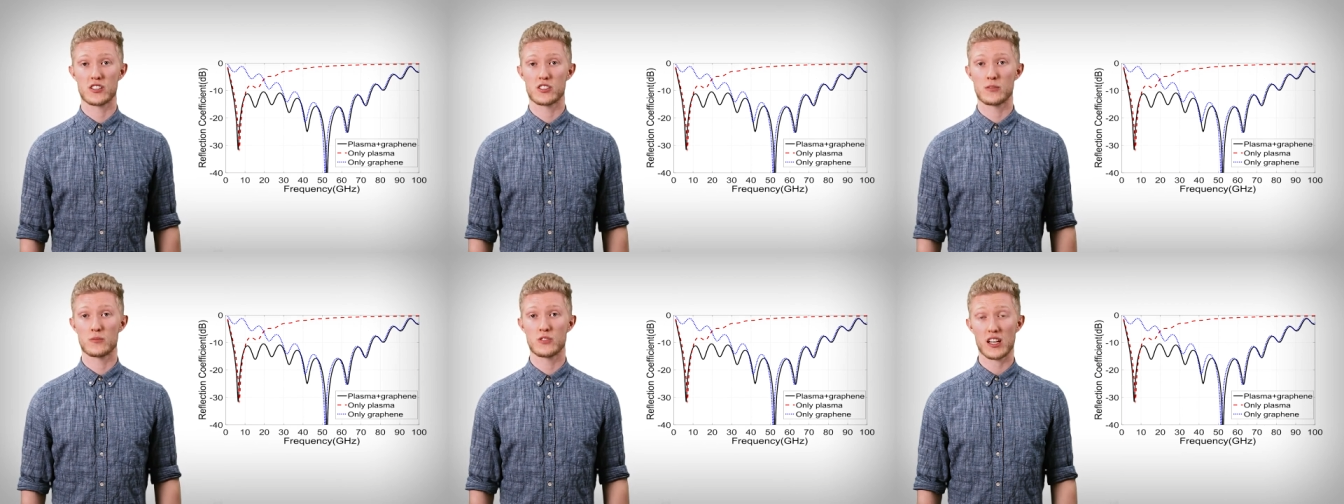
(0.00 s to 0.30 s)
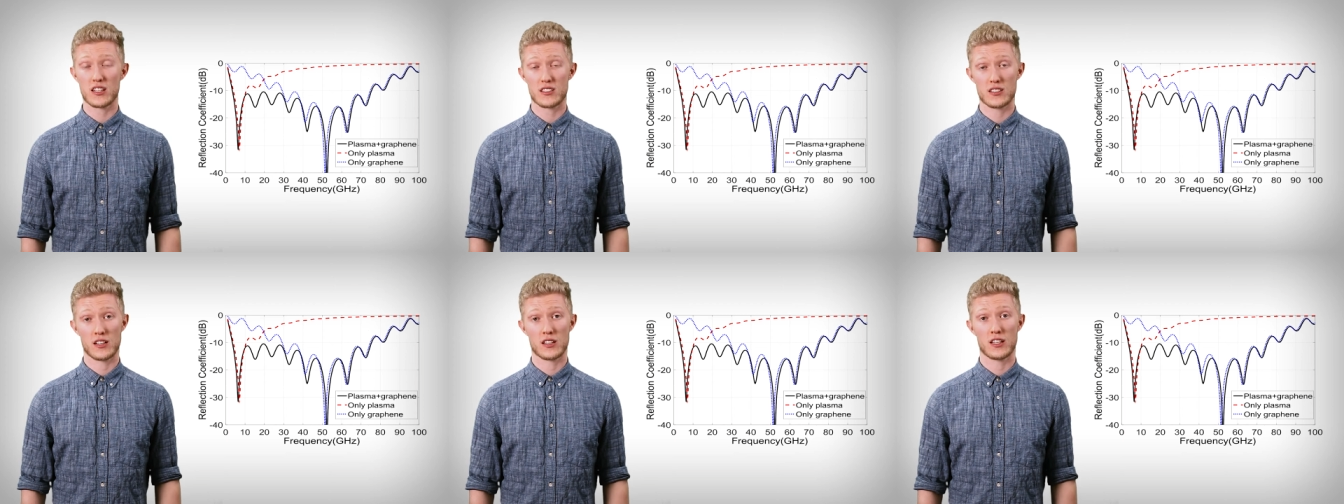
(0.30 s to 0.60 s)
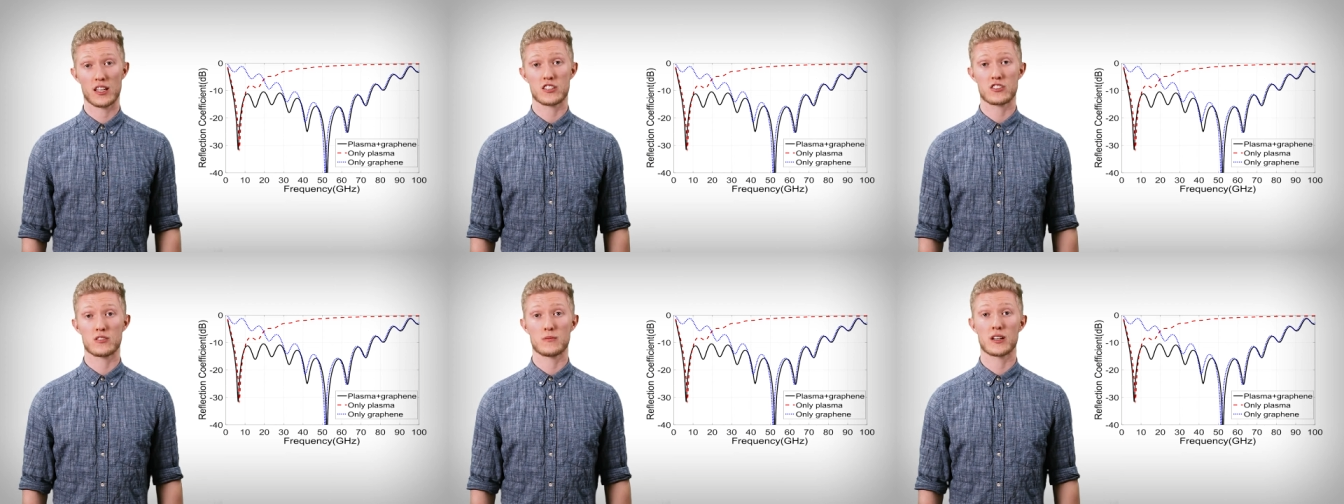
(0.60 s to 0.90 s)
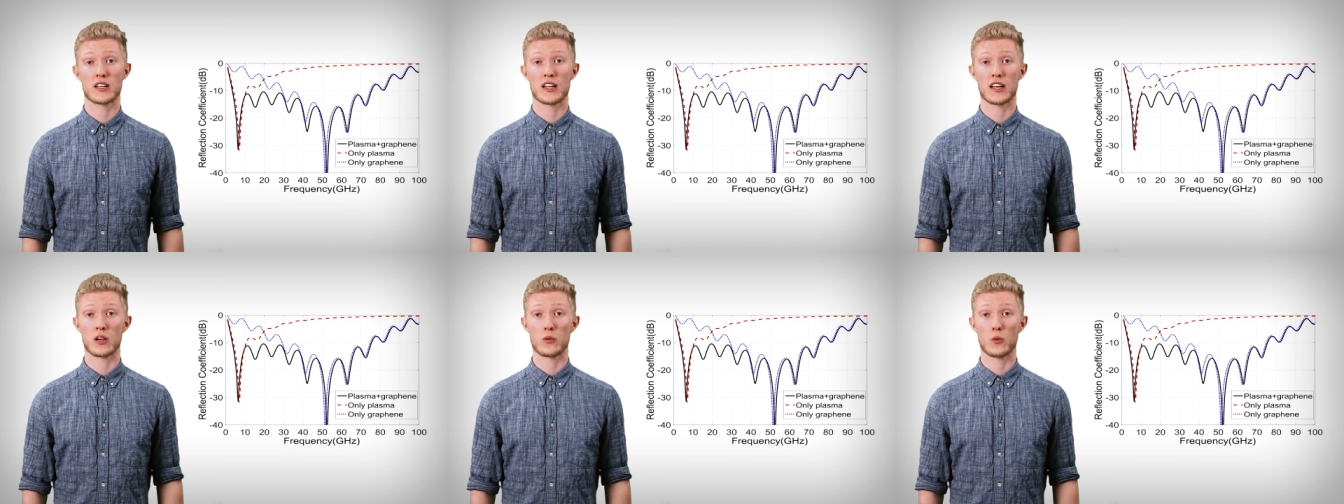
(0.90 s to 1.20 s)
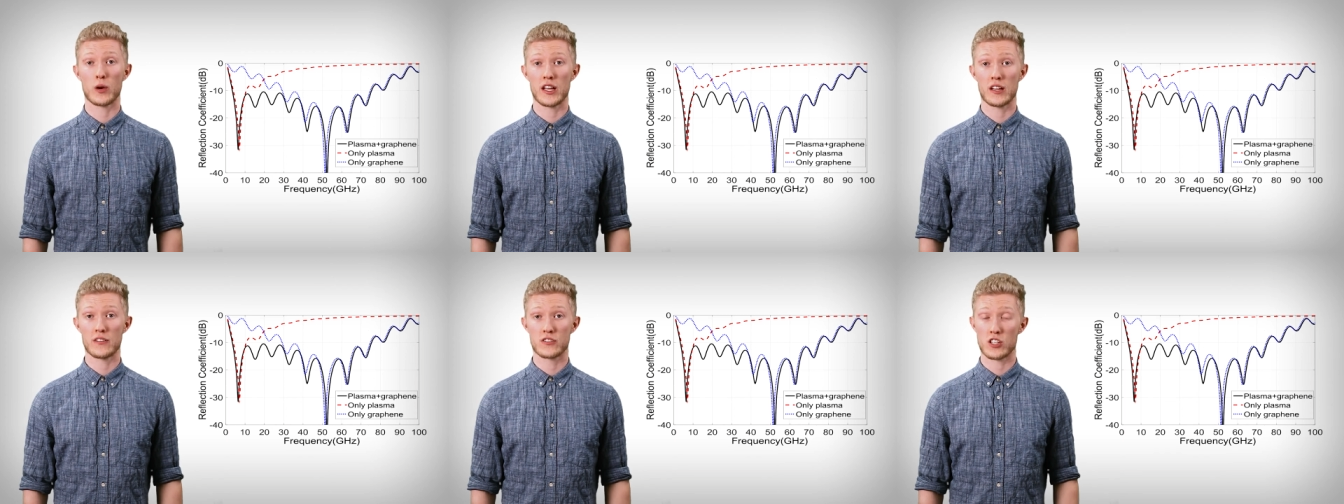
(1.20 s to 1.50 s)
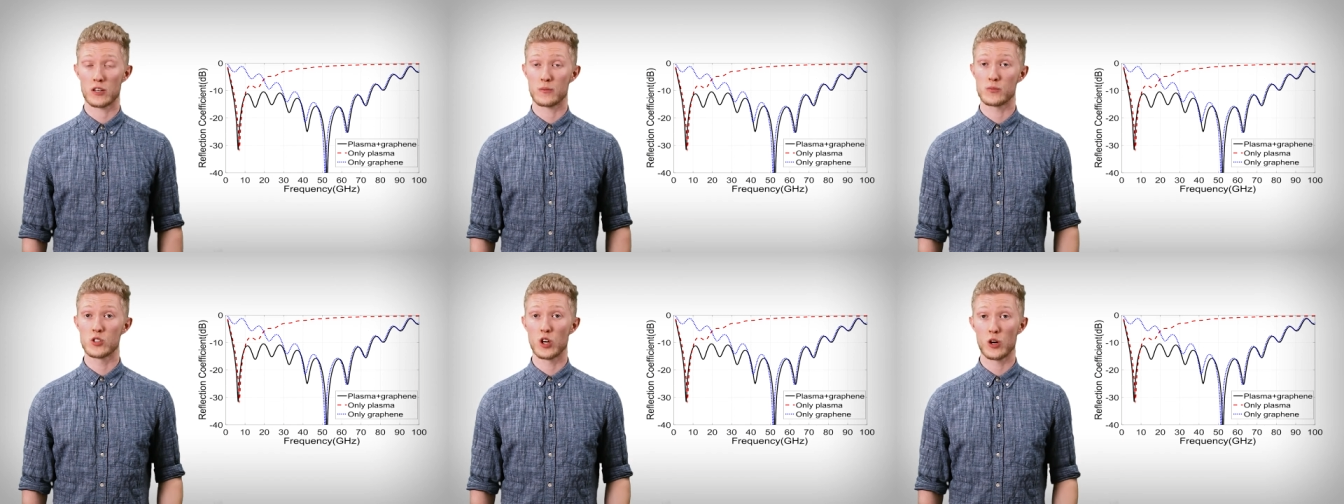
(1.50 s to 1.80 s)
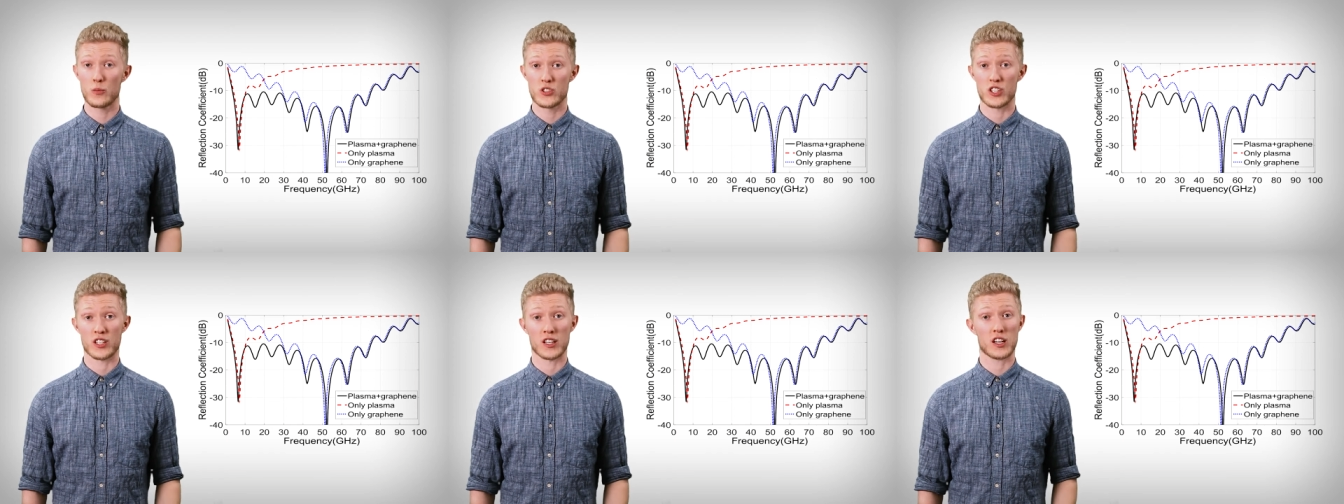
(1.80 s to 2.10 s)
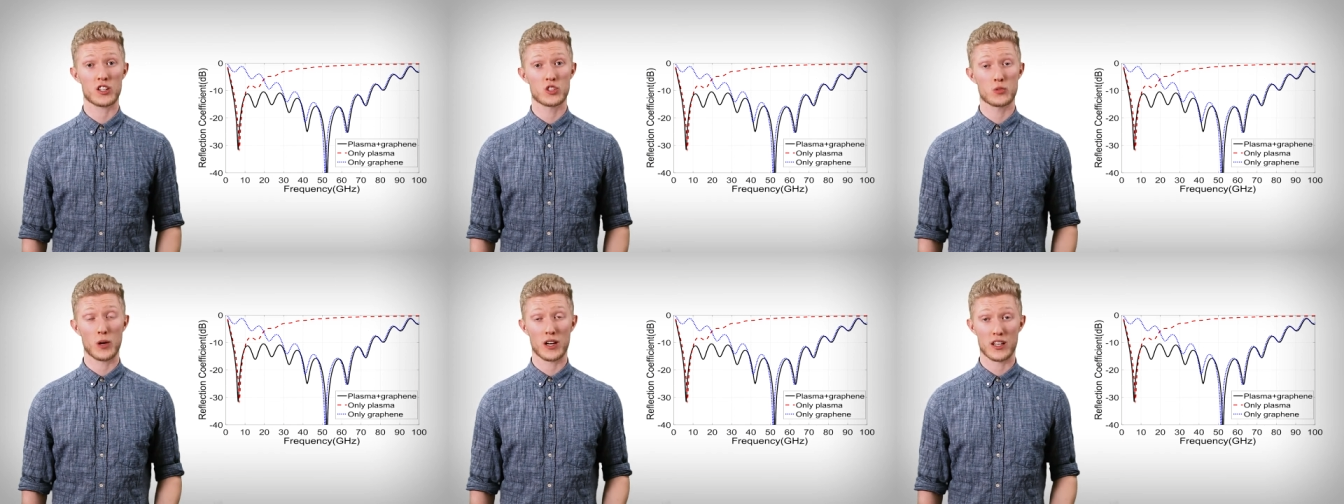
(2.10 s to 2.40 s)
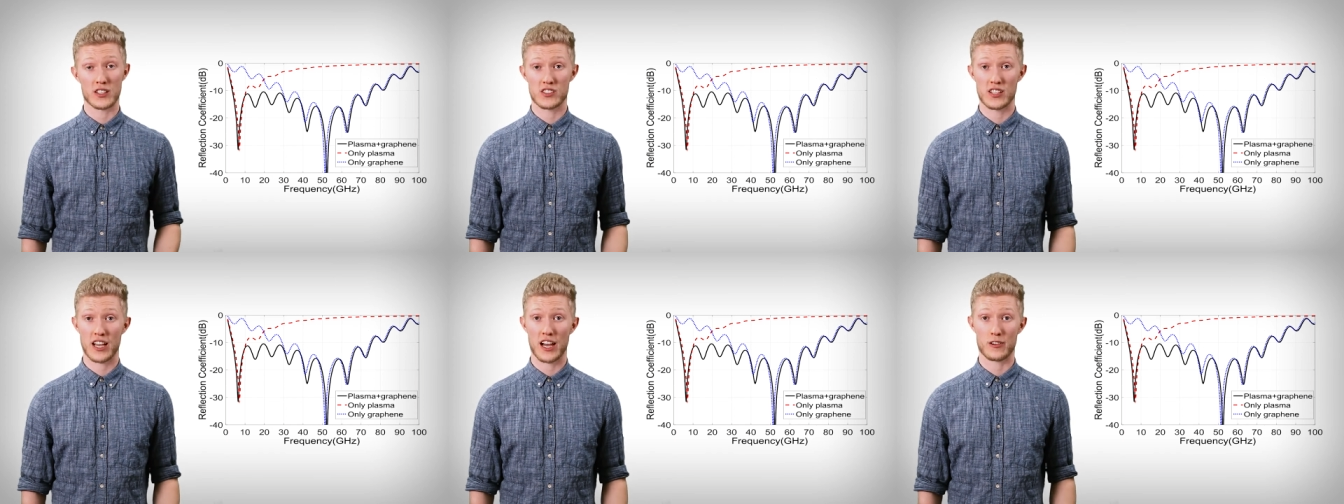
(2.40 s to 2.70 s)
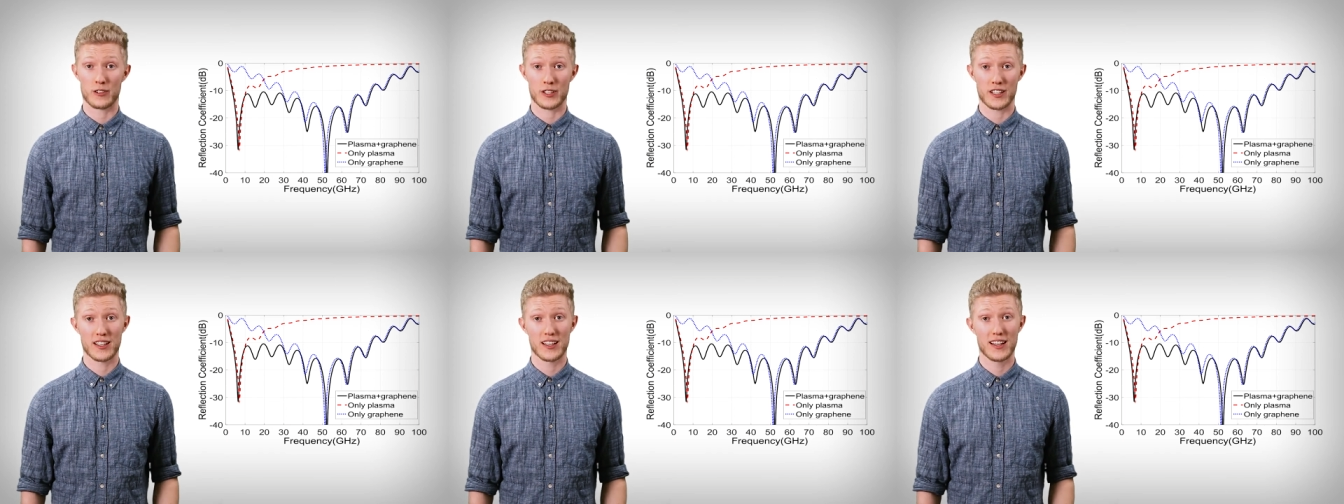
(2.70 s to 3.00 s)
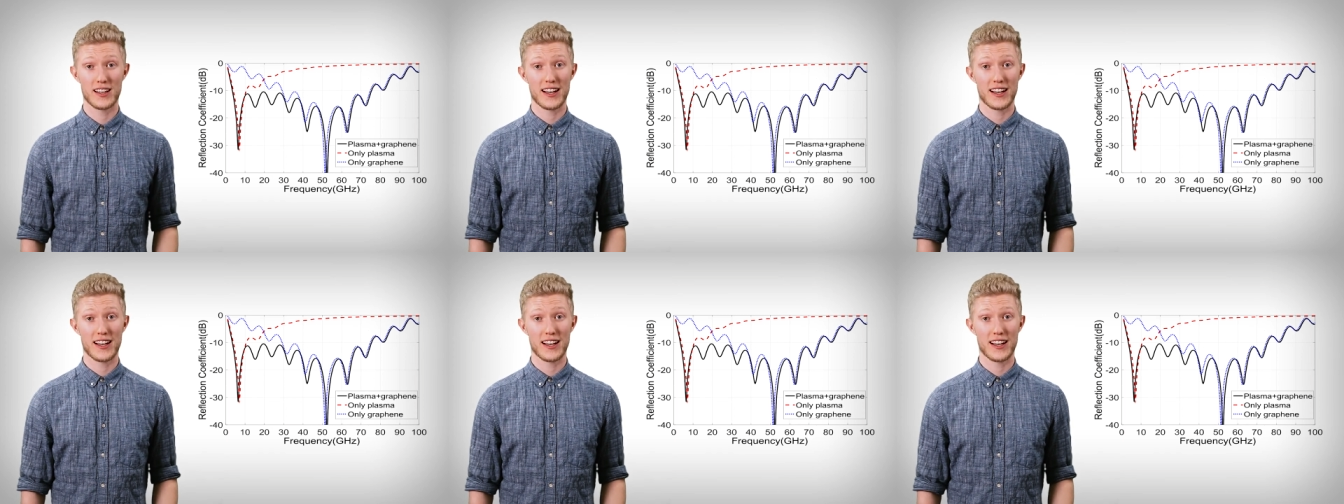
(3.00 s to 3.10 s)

subjects the electromagnetic wave to absorption as well as scattering,